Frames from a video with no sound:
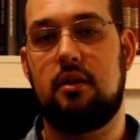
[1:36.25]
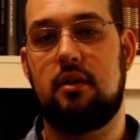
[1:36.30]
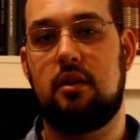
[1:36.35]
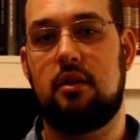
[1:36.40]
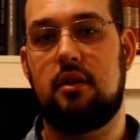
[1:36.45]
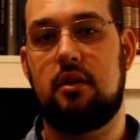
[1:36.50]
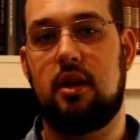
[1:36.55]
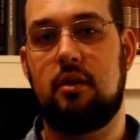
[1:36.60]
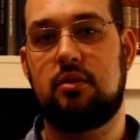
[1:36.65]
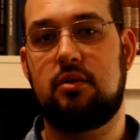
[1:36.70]

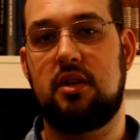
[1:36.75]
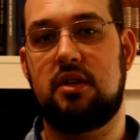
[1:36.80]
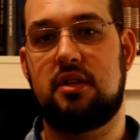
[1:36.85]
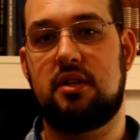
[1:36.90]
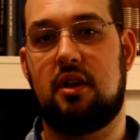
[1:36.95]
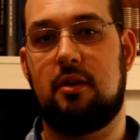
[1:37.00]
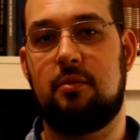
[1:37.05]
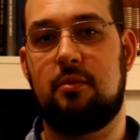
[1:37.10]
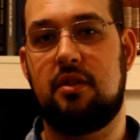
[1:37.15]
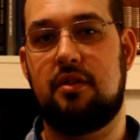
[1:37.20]
and I usually
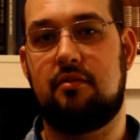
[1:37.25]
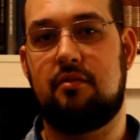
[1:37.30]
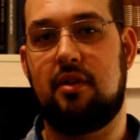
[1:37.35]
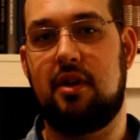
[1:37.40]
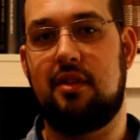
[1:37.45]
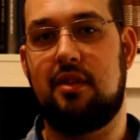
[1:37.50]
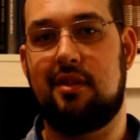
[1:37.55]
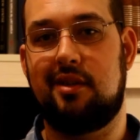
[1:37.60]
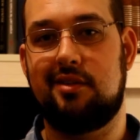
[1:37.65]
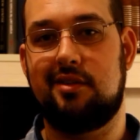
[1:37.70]
start with
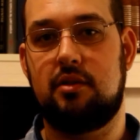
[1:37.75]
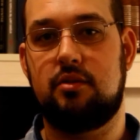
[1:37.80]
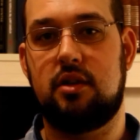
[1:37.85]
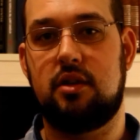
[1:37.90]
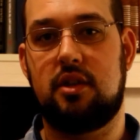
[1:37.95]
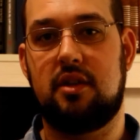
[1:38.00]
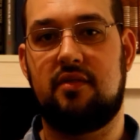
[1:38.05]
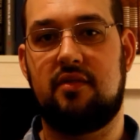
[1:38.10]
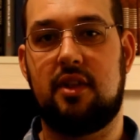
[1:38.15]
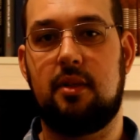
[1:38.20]
three and then it
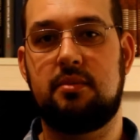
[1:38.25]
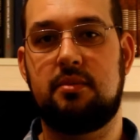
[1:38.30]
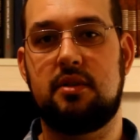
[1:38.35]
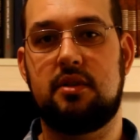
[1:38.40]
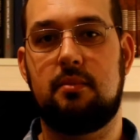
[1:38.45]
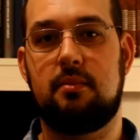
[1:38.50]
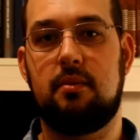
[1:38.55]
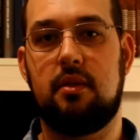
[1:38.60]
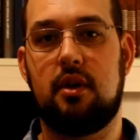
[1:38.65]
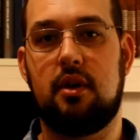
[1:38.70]
usually develops to
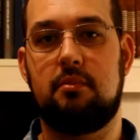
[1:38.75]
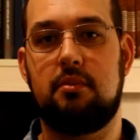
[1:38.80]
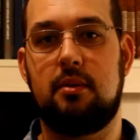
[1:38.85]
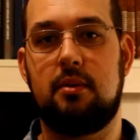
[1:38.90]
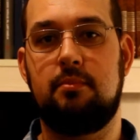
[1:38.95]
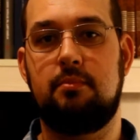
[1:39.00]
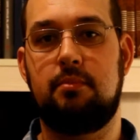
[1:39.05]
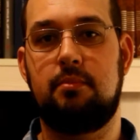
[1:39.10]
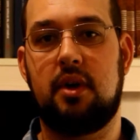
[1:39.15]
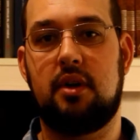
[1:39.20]
something a
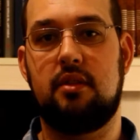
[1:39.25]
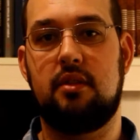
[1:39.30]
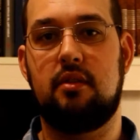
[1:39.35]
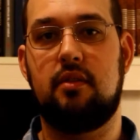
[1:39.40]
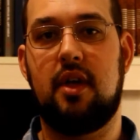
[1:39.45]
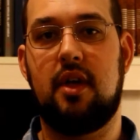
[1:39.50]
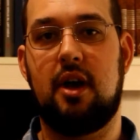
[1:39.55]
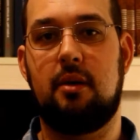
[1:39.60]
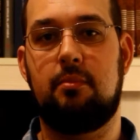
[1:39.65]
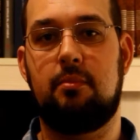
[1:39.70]
bit bigger than
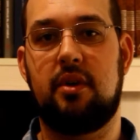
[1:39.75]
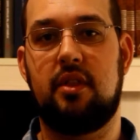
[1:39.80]
that,